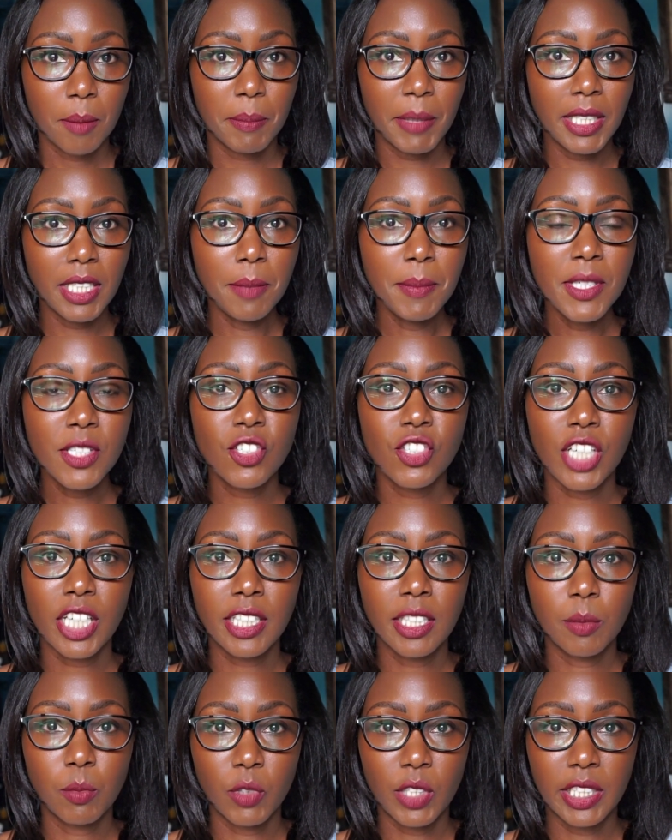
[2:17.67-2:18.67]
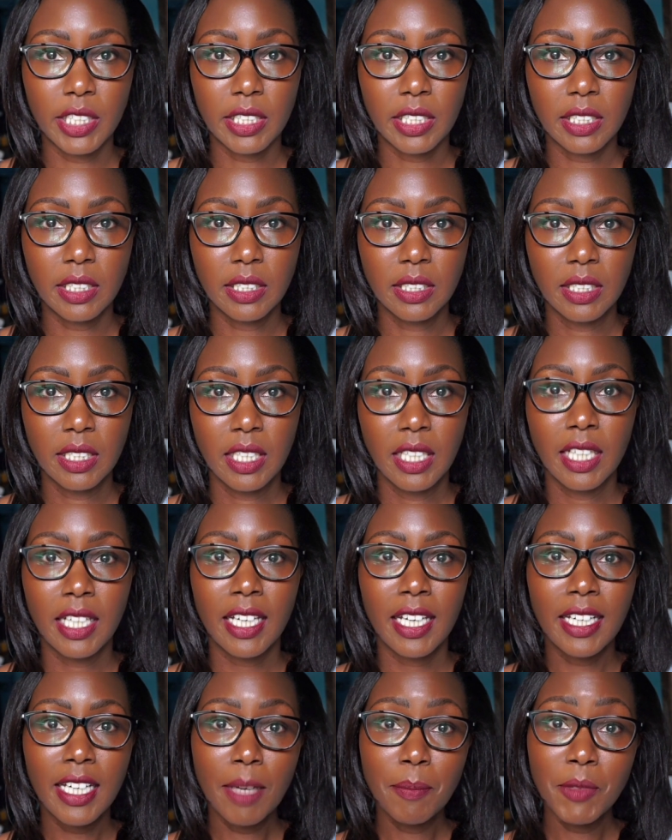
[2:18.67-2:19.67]
My name is Jackie Mwangi,
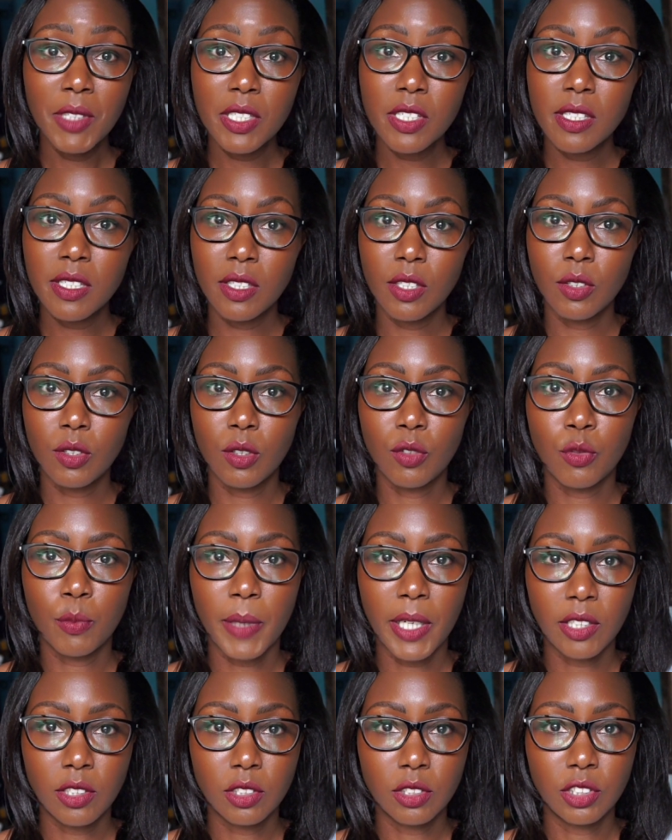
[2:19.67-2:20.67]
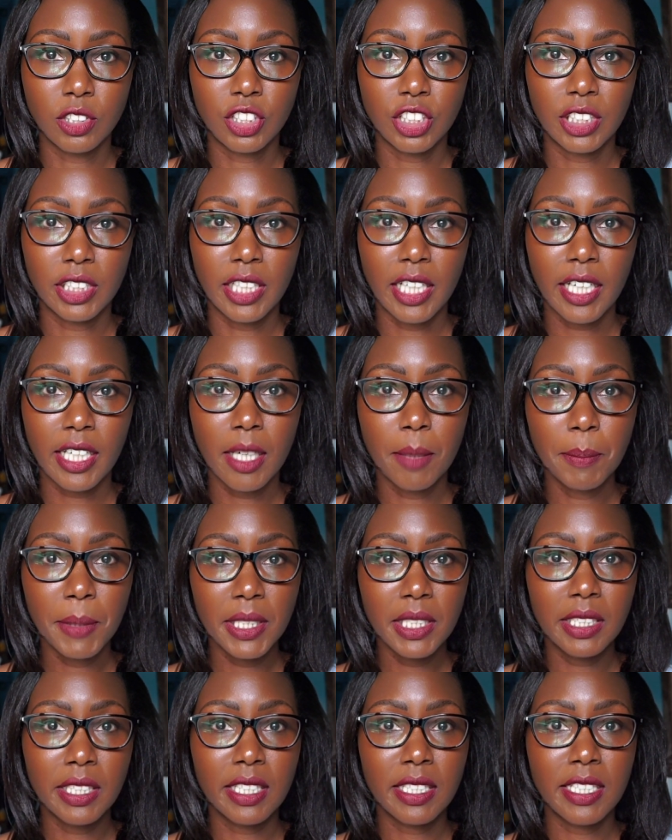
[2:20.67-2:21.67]
and I'm the CEO of Biology, a
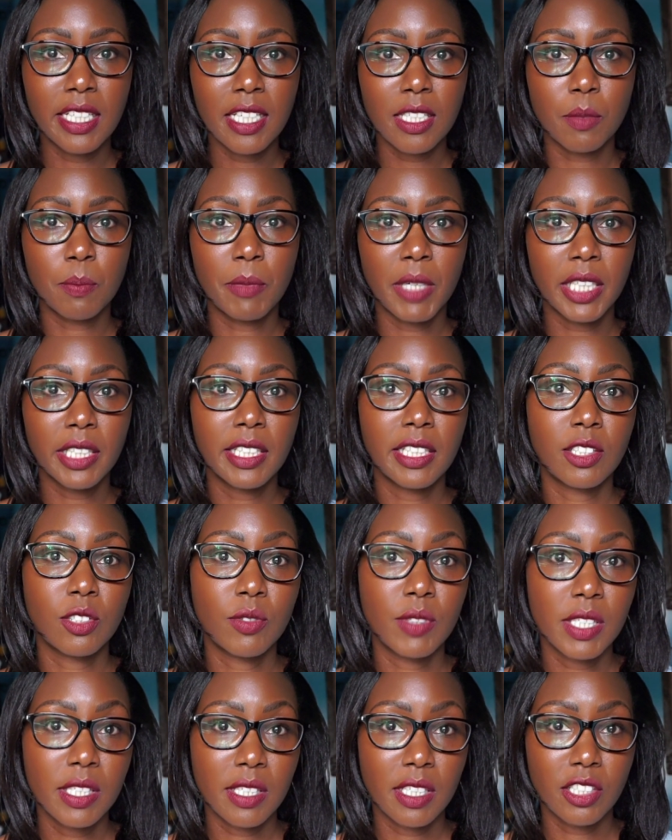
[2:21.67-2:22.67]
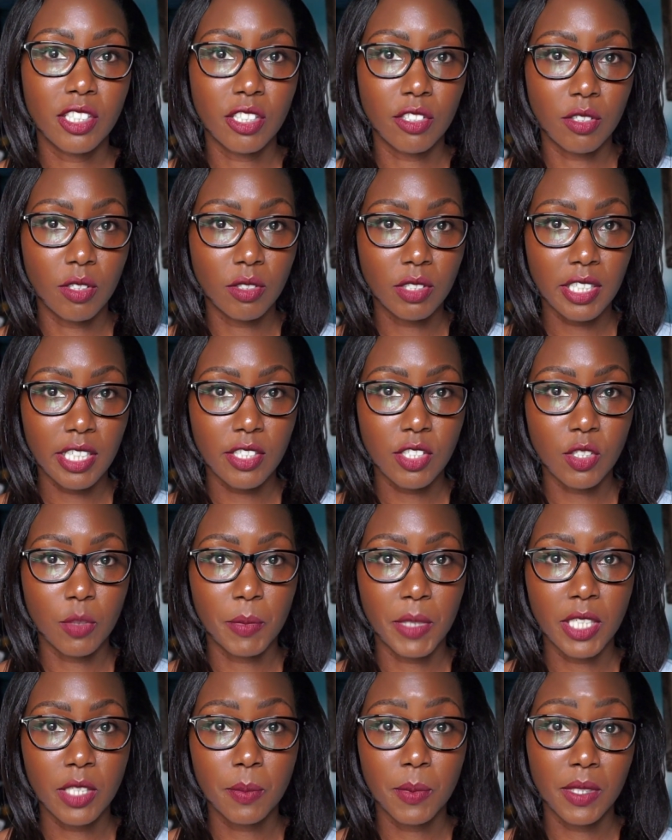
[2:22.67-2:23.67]
company that does market research around
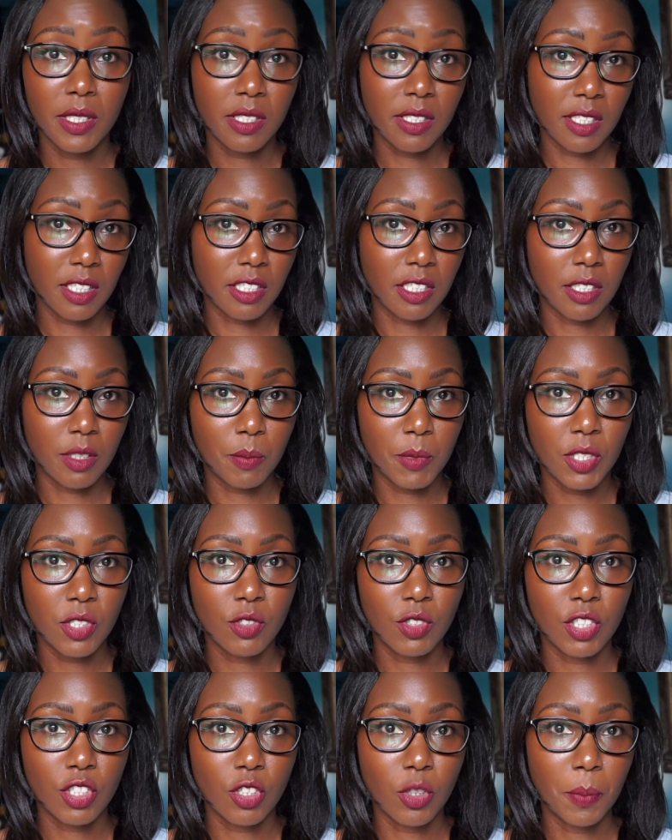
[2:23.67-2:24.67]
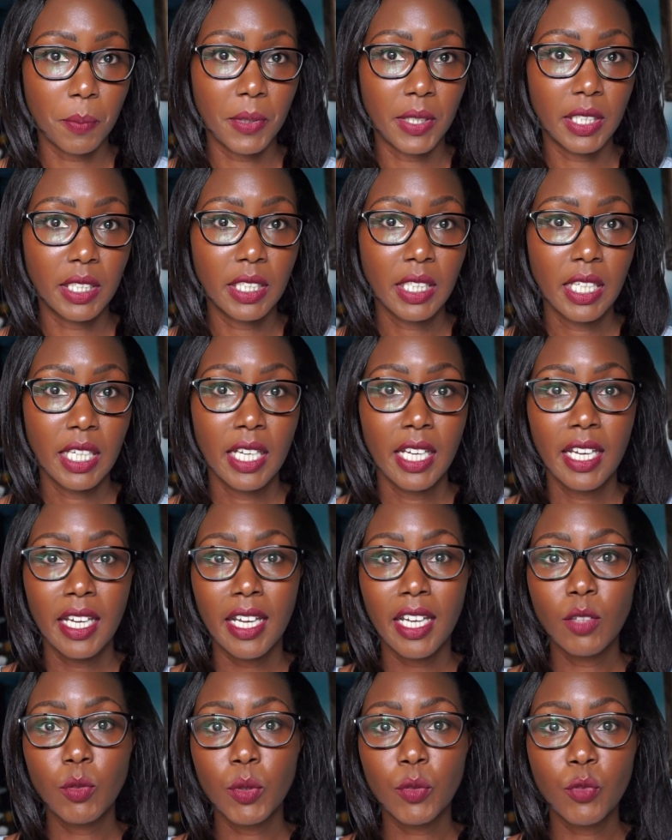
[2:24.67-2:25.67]
customer experience such as mystery shopping.
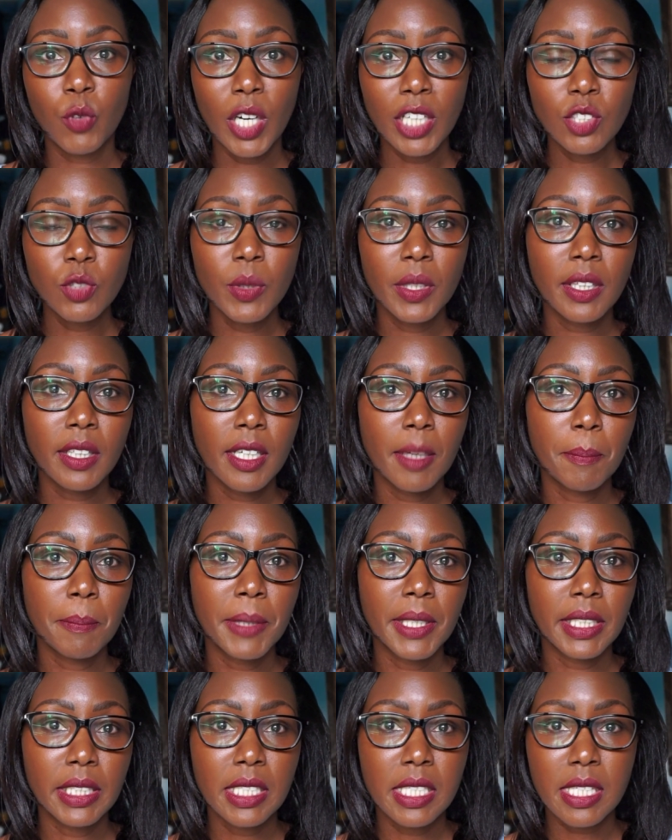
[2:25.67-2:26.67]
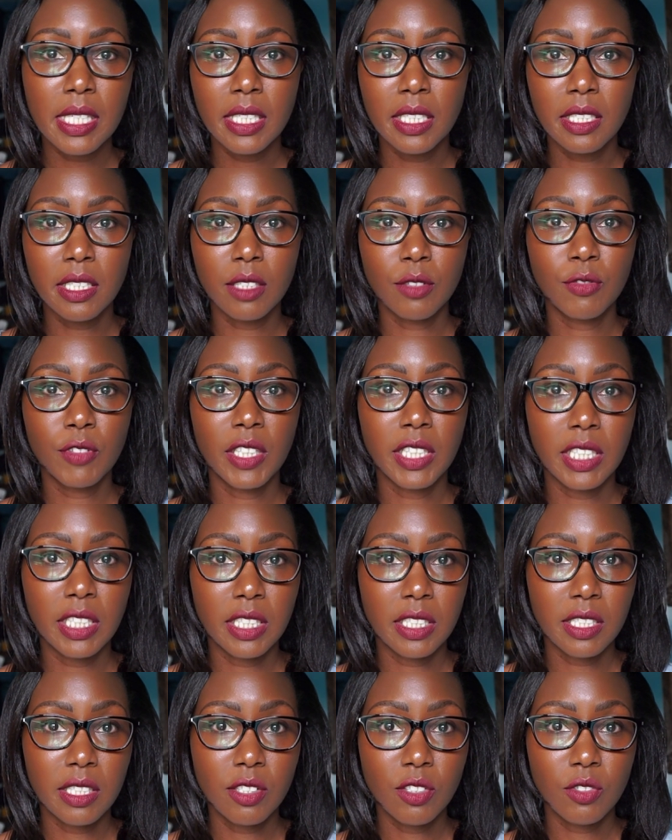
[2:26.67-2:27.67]
And we've worked with companies in different
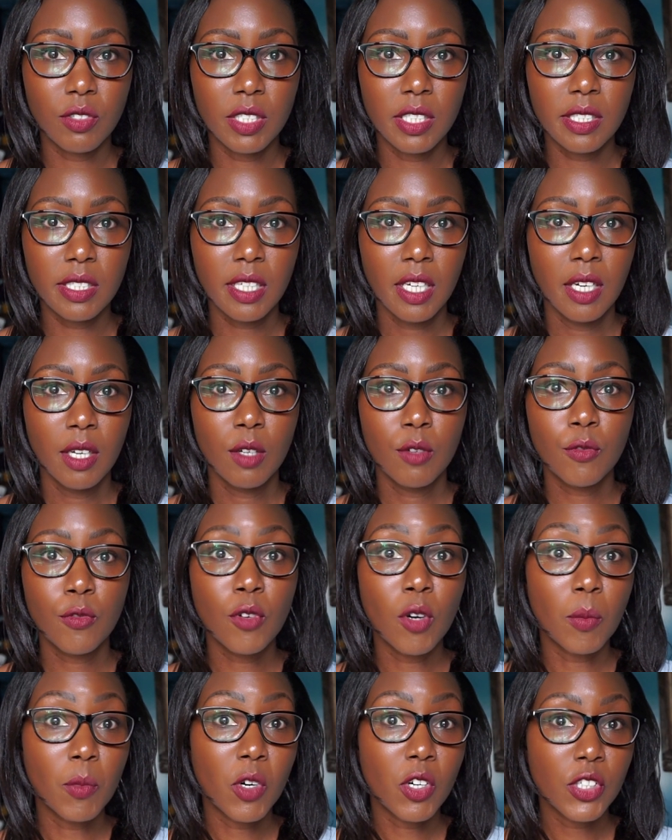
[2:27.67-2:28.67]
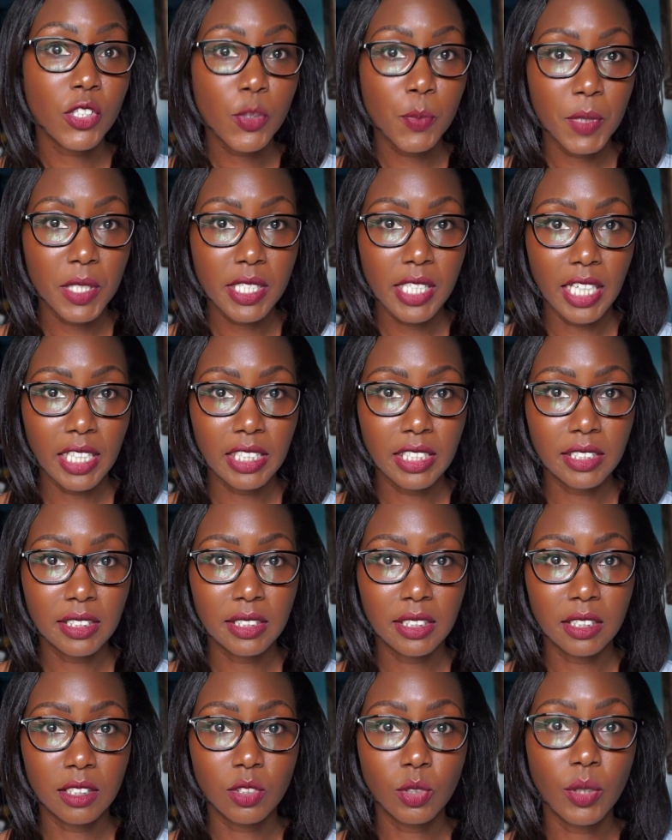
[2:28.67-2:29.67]
industries, from
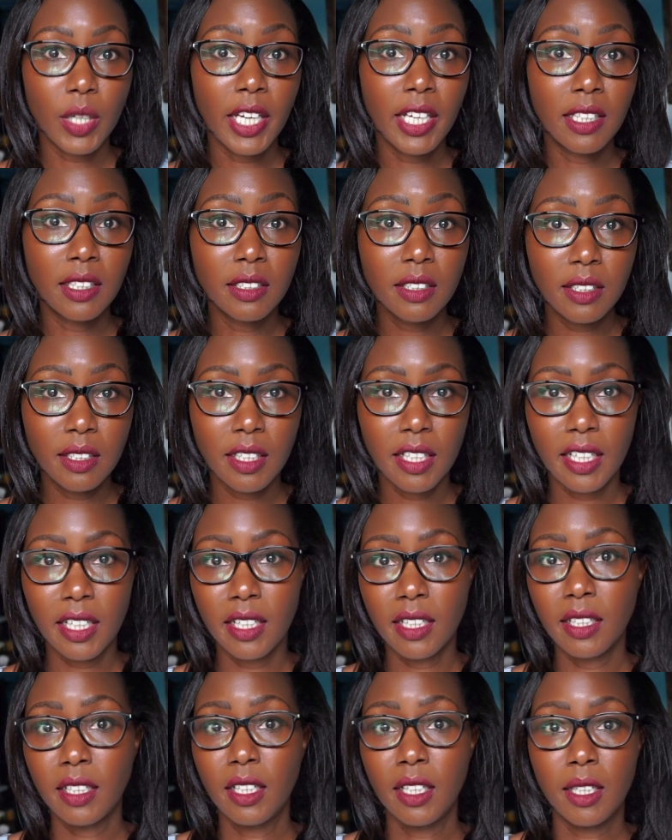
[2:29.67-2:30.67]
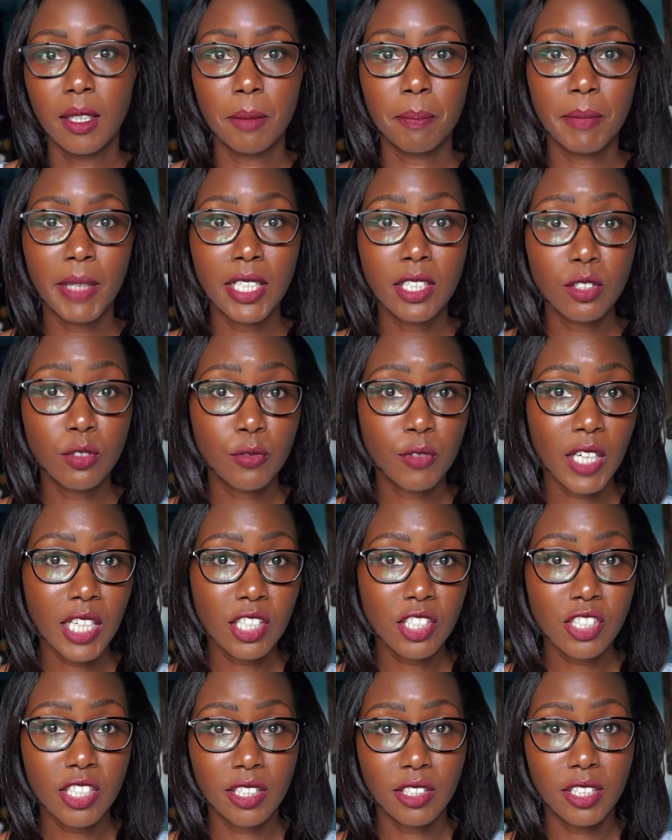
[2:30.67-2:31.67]
hospitality to healthcare,
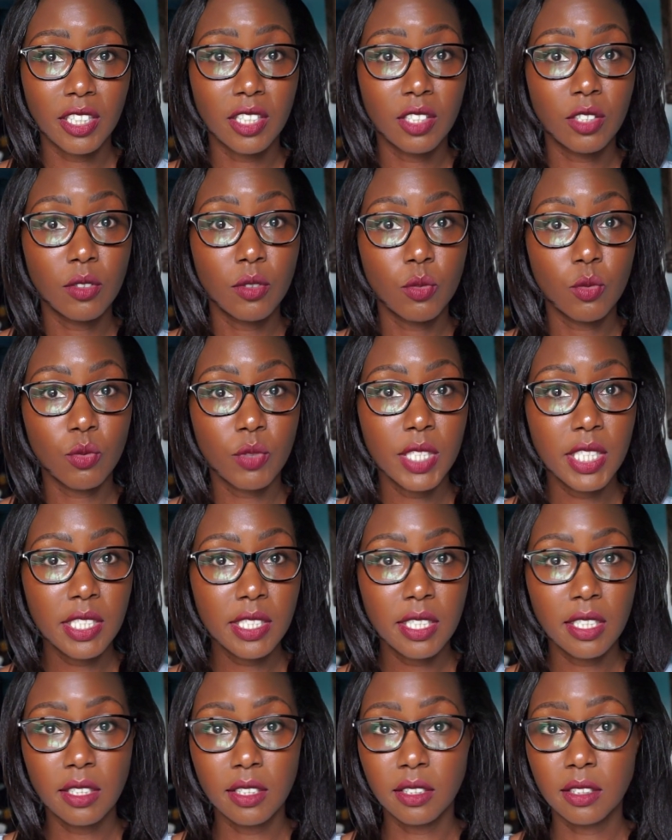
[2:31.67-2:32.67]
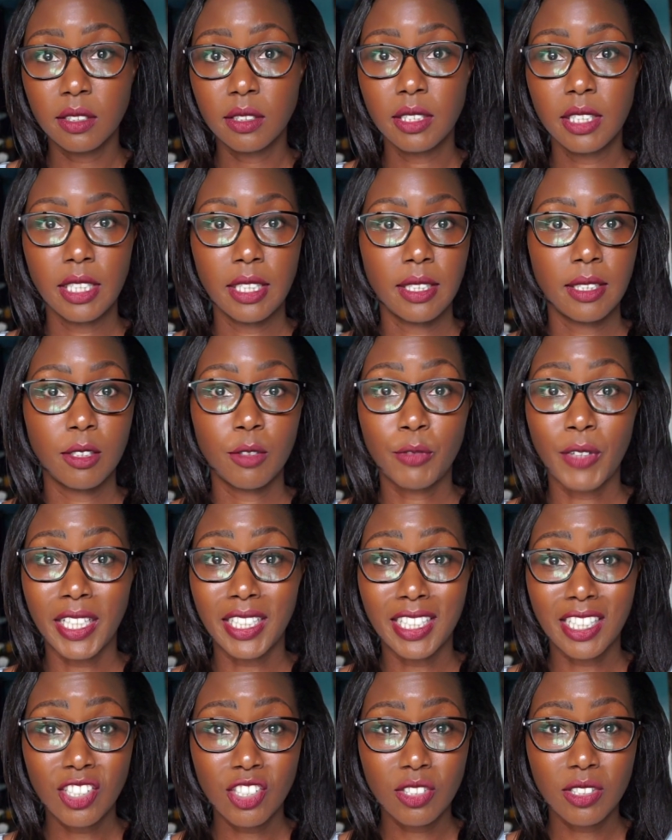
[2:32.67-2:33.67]
manufacturing, retail,
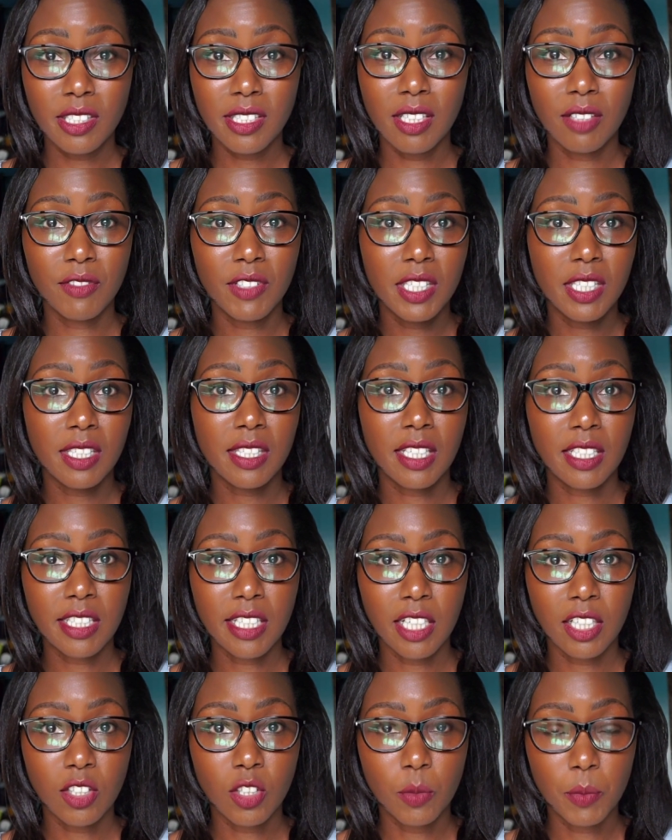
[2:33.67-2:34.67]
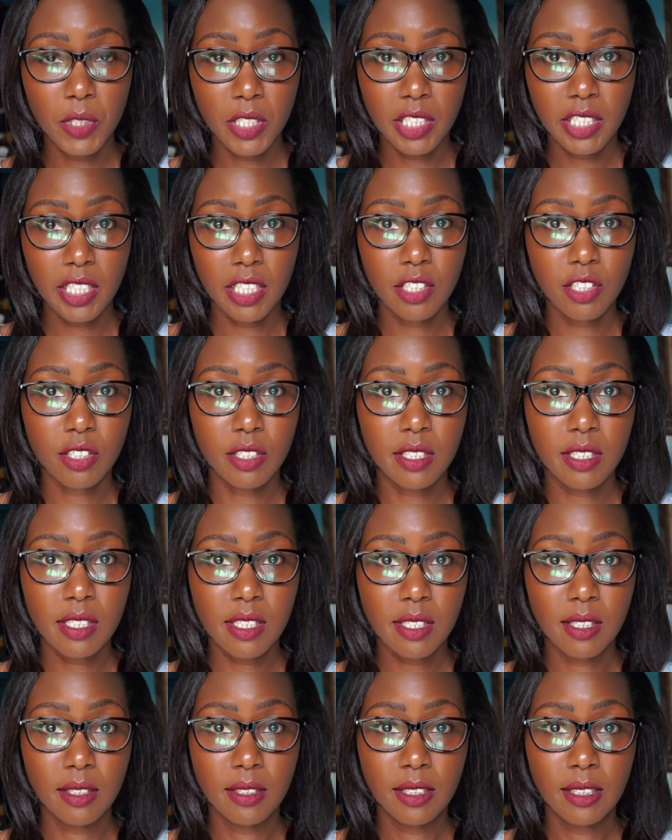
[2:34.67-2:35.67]
financial services, and
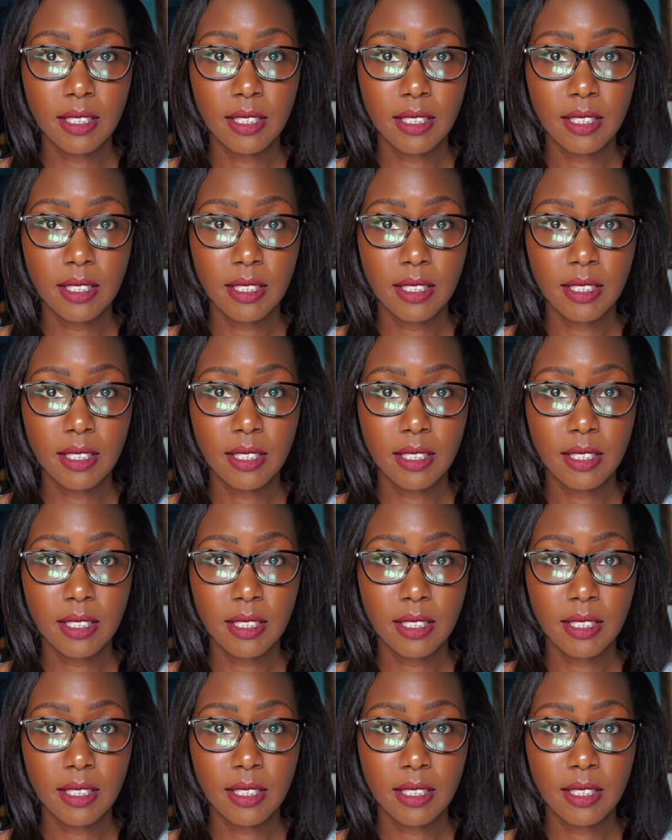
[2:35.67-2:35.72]
telecommunications.